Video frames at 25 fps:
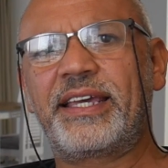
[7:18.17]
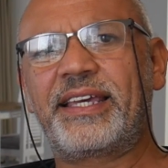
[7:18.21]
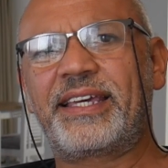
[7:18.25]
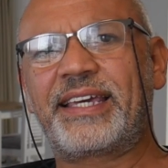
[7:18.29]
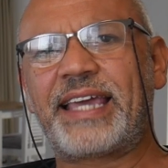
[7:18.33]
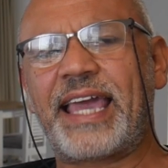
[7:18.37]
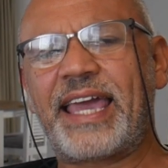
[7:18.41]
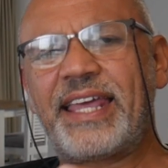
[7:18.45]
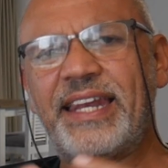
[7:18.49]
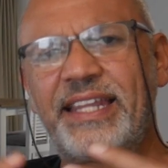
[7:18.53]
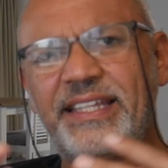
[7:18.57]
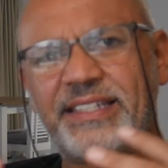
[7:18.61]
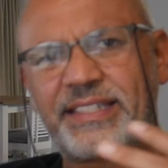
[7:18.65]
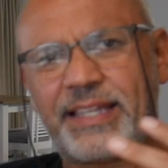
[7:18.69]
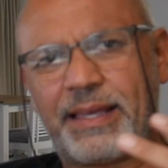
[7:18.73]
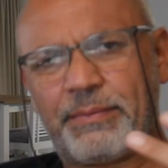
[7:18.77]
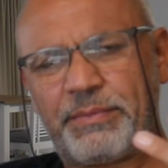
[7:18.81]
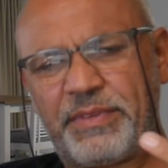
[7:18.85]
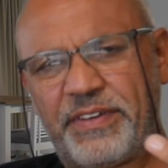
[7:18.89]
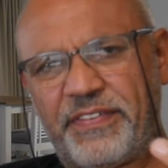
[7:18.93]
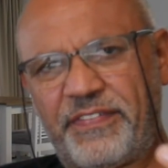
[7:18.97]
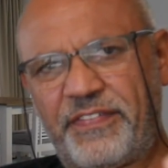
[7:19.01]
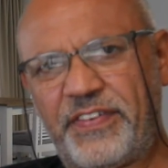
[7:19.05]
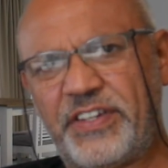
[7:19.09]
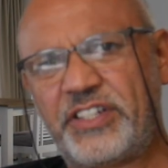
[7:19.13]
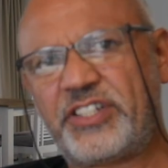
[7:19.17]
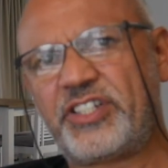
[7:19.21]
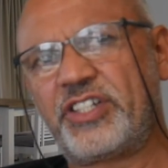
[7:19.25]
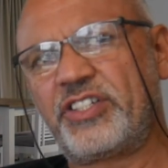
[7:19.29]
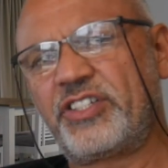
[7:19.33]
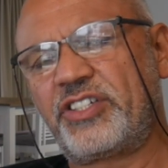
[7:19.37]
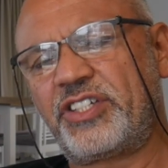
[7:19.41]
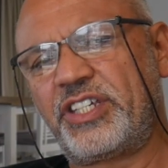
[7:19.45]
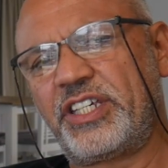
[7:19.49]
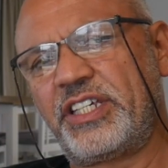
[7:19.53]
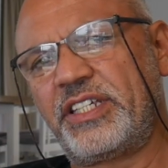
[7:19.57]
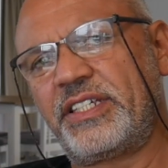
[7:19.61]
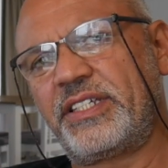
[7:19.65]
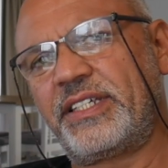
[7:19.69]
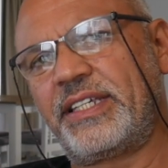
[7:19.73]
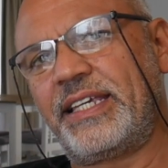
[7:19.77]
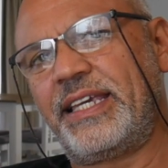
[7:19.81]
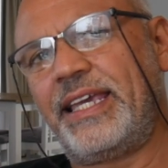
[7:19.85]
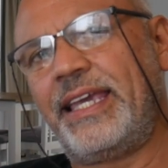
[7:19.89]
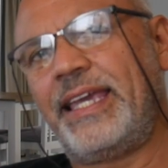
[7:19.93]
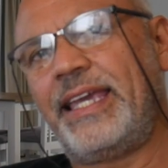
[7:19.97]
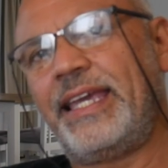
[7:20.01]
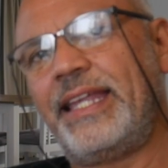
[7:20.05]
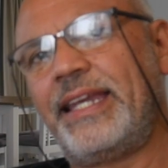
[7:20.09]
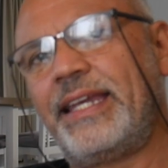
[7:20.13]
gaining some efficiencies
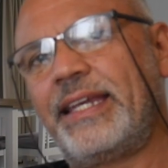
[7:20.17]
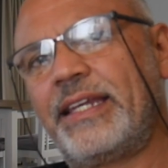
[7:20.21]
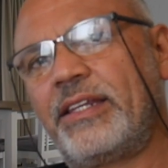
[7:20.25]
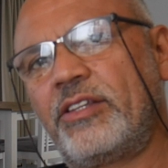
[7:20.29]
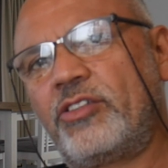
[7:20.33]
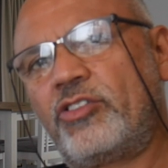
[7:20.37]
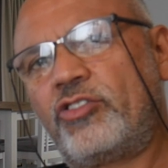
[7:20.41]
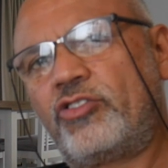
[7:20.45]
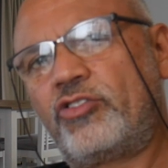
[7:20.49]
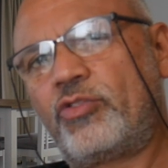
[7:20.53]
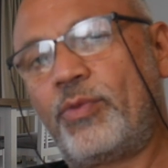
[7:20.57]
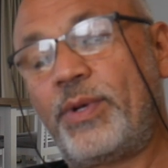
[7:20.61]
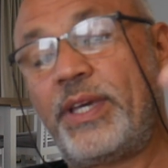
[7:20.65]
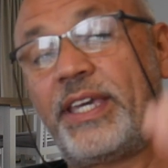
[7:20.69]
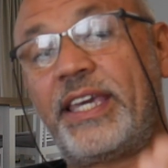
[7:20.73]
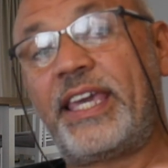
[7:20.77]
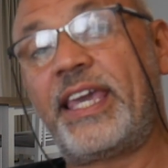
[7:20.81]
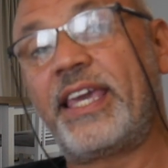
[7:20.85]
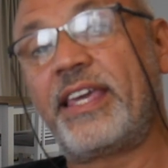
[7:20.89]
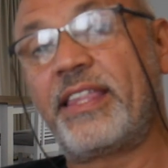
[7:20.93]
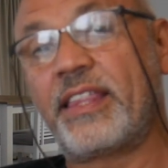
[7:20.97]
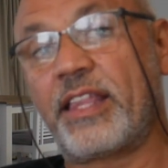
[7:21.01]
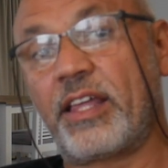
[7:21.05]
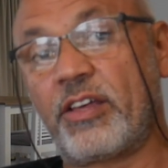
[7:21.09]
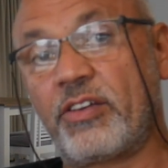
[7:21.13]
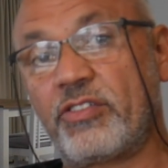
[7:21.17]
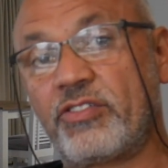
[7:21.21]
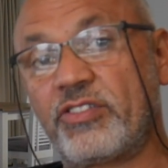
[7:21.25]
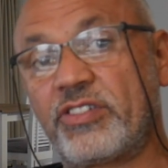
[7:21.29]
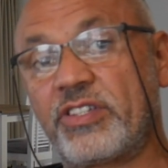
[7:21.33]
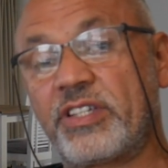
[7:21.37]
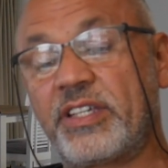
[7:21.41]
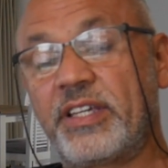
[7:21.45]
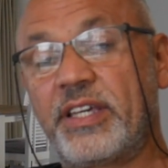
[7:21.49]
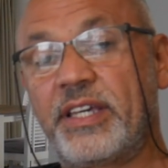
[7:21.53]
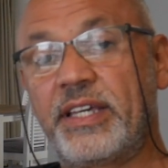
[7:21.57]
in tweaking those